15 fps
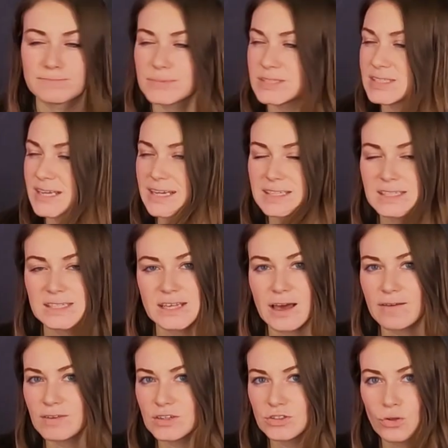
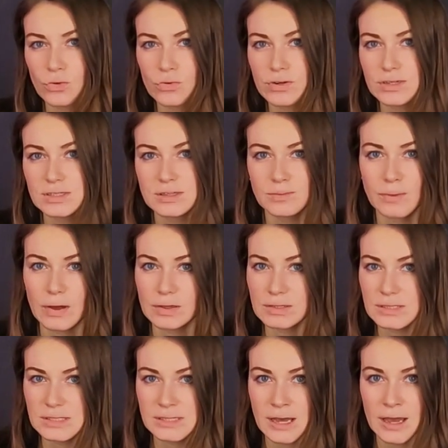$6-7 a
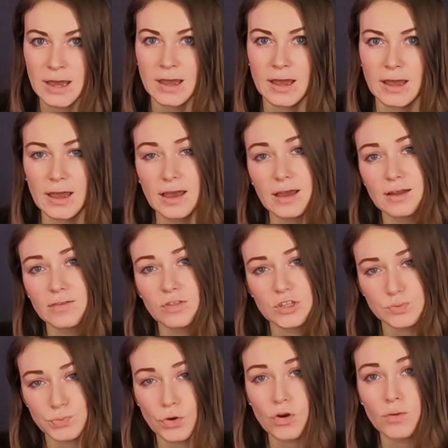month, and
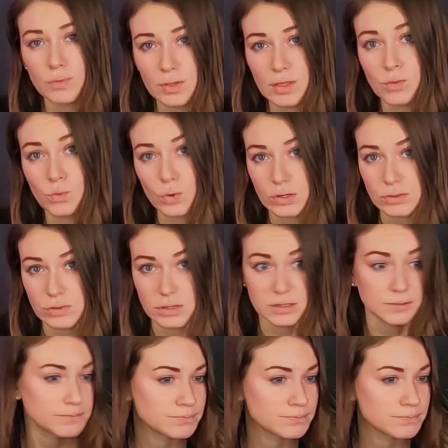this program really worth it.